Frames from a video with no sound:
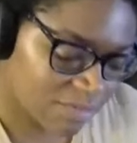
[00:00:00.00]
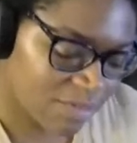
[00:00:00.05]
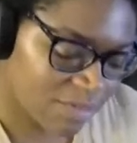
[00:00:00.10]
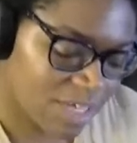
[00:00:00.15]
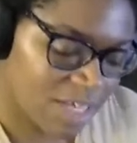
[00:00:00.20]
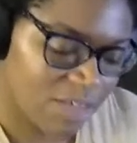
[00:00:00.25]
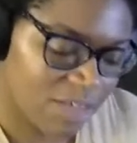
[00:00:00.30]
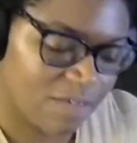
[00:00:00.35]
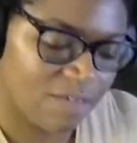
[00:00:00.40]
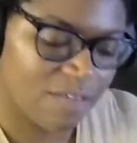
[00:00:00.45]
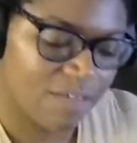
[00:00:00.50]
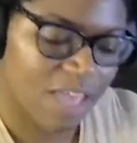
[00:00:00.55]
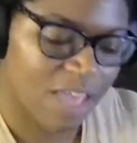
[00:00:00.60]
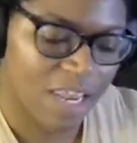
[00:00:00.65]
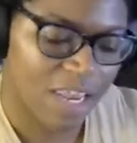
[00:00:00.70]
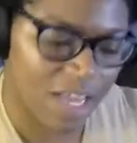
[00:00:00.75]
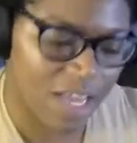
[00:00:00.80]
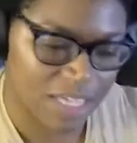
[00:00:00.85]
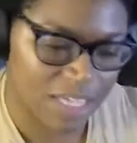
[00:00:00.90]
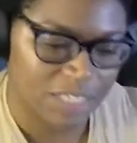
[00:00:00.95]
He
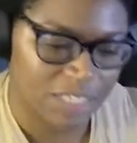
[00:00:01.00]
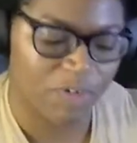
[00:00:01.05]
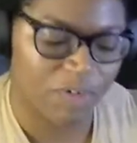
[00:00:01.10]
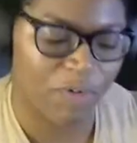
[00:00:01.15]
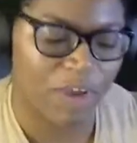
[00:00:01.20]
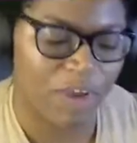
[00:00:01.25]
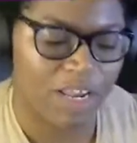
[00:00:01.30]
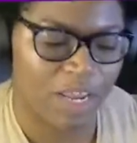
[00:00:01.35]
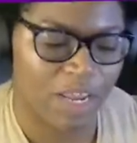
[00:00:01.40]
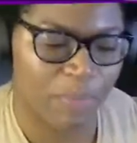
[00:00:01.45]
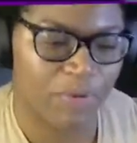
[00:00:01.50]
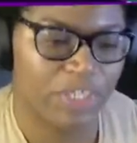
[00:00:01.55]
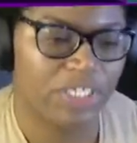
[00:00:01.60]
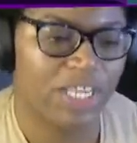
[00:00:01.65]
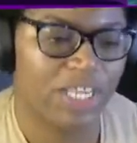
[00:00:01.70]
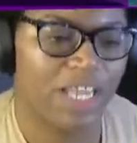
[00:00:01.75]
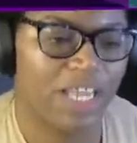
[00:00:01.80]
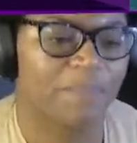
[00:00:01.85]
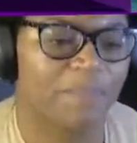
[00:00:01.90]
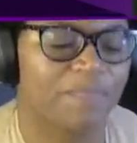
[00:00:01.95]
and us would greatly
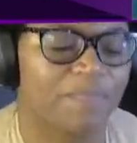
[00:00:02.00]
appreciate it.